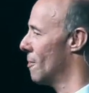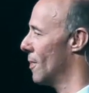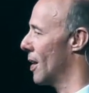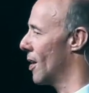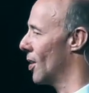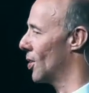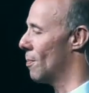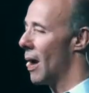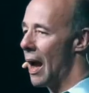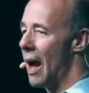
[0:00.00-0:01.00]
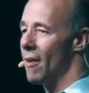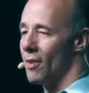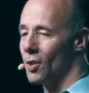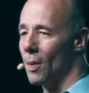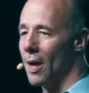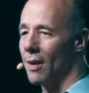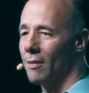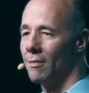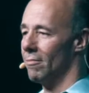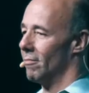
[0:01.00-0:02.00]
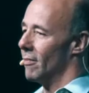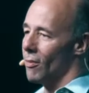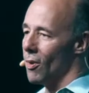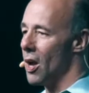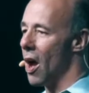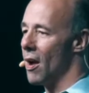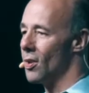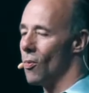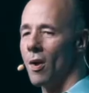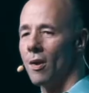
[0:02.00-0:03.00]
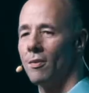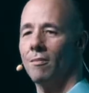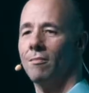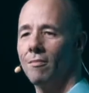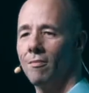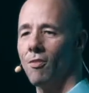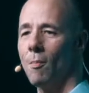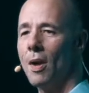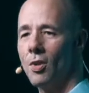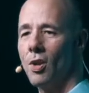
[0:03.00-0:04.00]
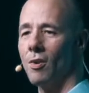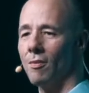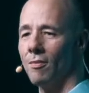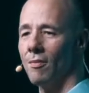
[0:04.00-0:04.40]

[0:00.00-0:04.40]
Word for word: because my life has been what God has wanted for me to do.